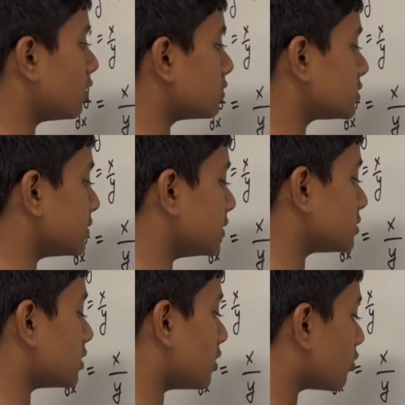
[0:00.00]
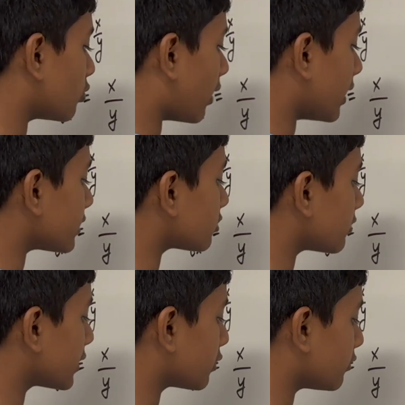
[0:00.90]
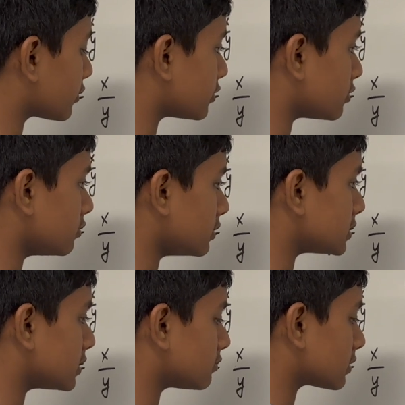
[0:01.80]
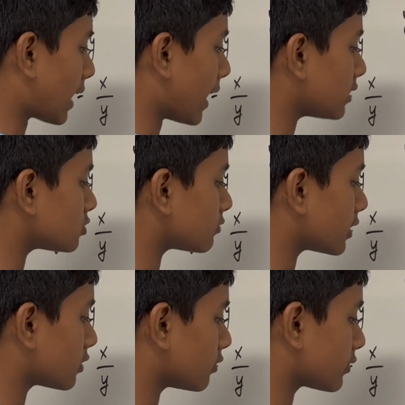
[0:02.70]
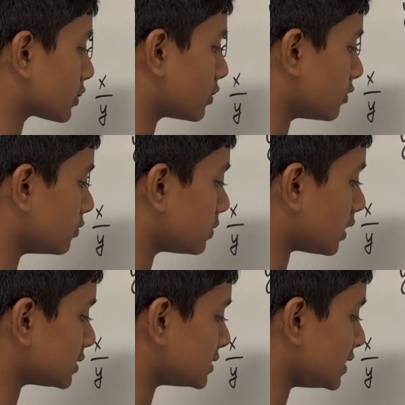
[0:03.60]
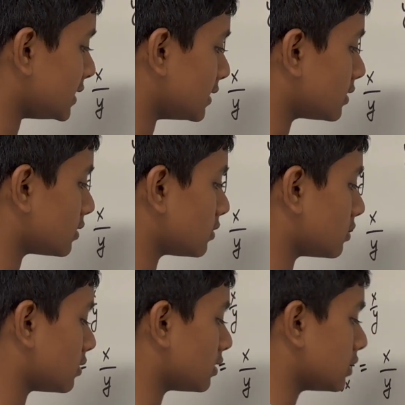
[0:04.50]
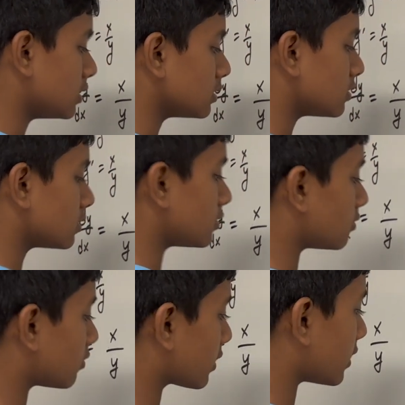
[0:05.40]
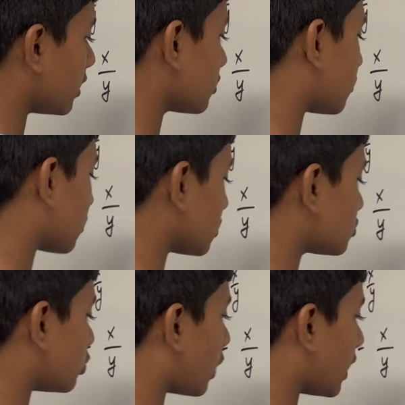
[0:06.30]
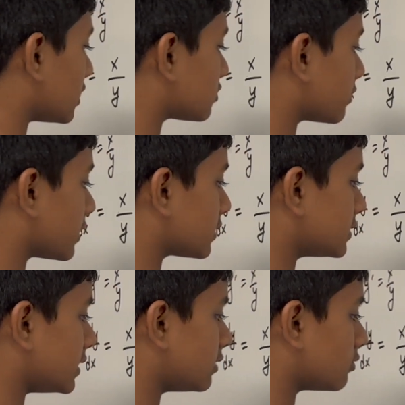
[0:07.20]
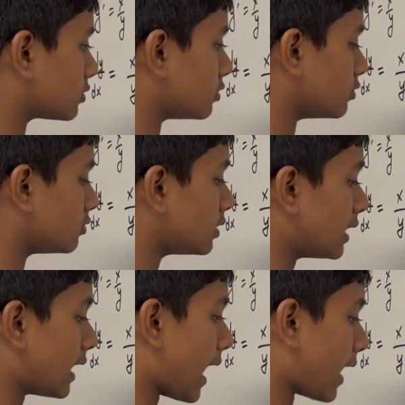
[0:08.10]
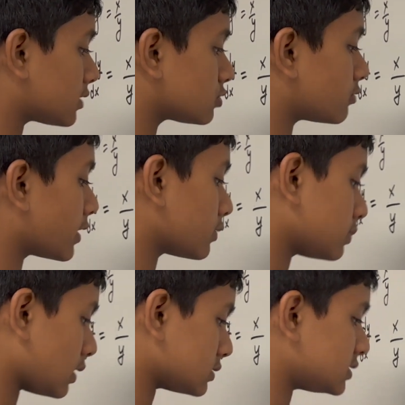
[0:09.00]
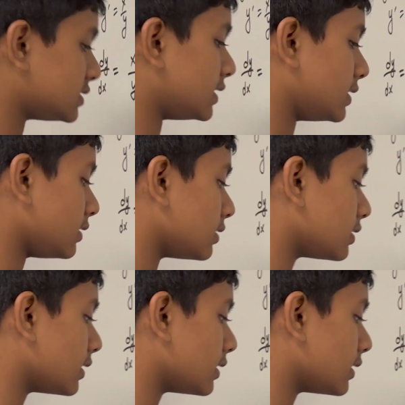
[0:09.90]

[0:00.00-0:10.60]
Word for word: Which means y squared over 2 is equal to x squared over 2 plus c. Or in other words, y squared is equal to x squared plus c.